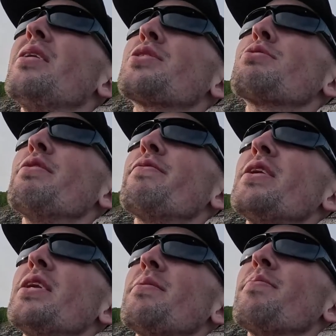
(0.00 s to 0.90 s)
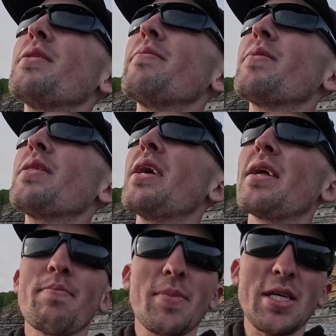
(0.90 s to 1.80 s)
So if yeah,
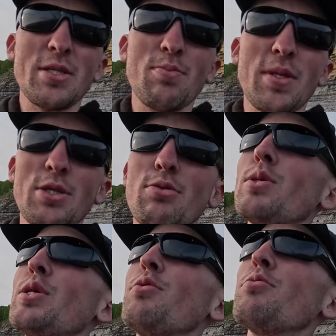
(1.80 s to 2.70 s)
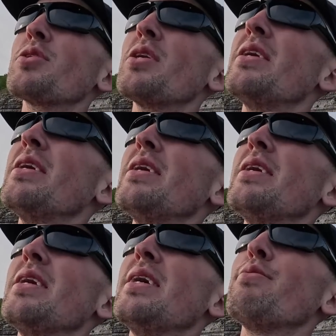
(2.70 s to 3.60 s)
that's what we use.
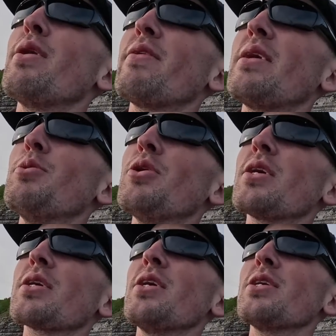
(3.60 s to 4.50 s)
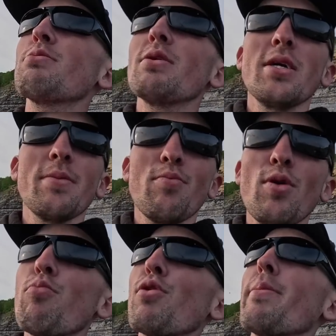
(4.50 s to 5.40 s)
If we have any more luck, guys,
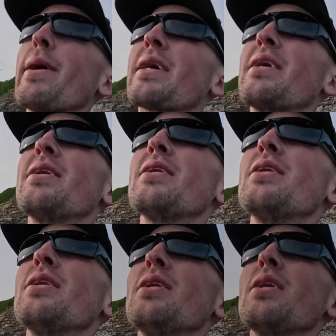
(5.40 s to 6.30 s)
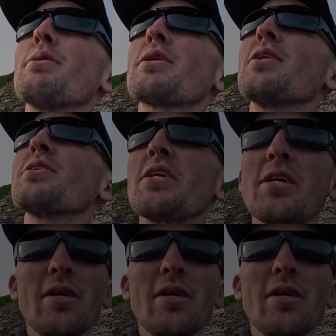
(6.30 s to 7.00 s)
we'll bring you back in a bit, guys.